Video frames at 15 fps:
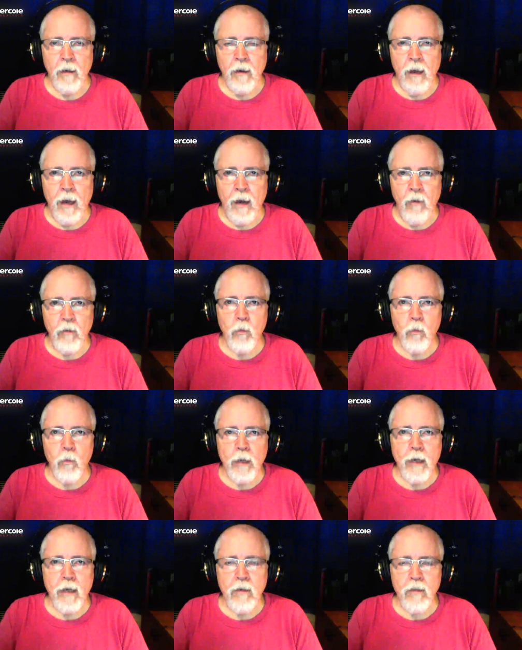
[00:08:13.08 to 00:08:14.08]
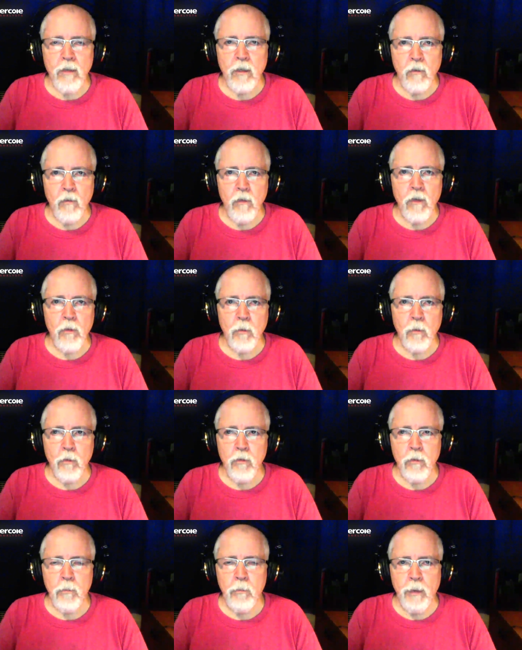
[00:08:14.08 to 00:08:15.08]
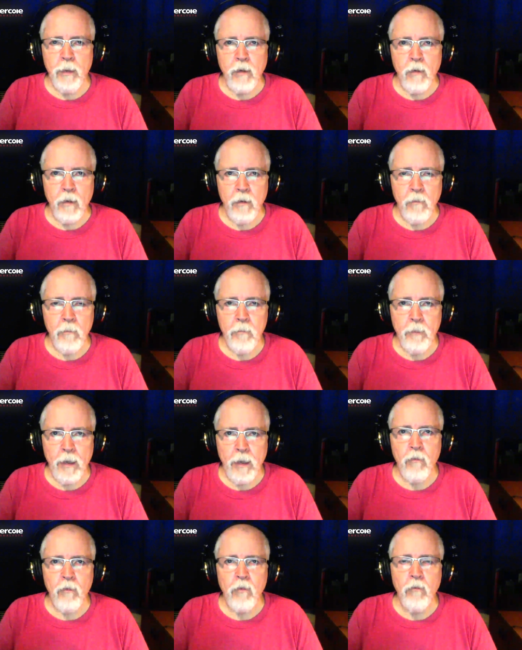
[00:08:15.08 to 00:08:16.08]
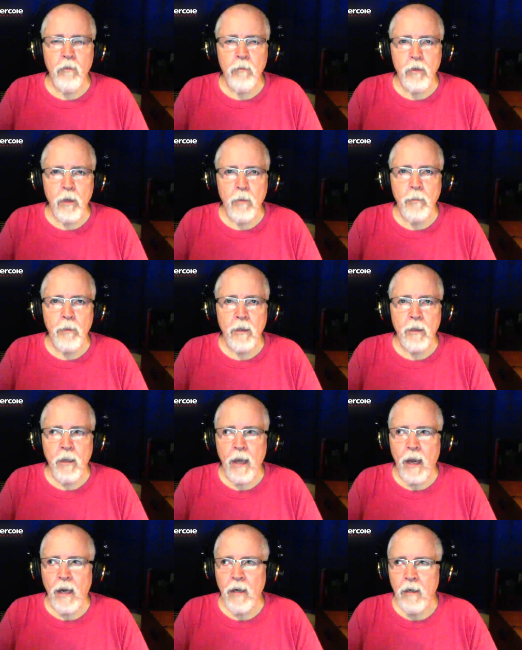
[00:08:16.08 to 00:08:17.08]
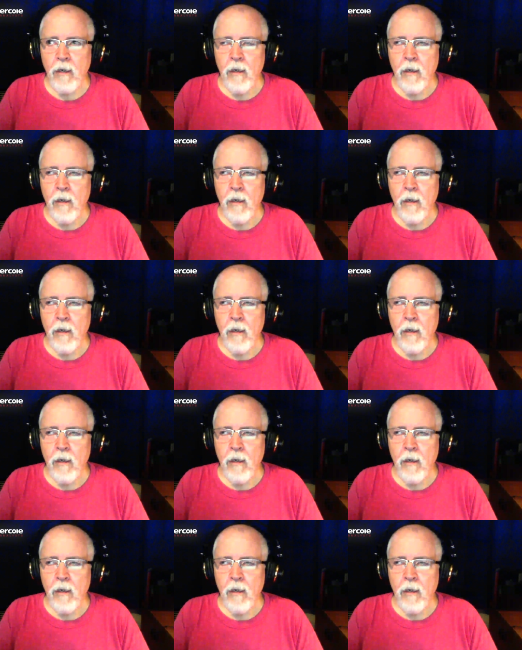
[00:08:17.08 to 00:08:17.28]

how do we as individuals bene- benefit from something that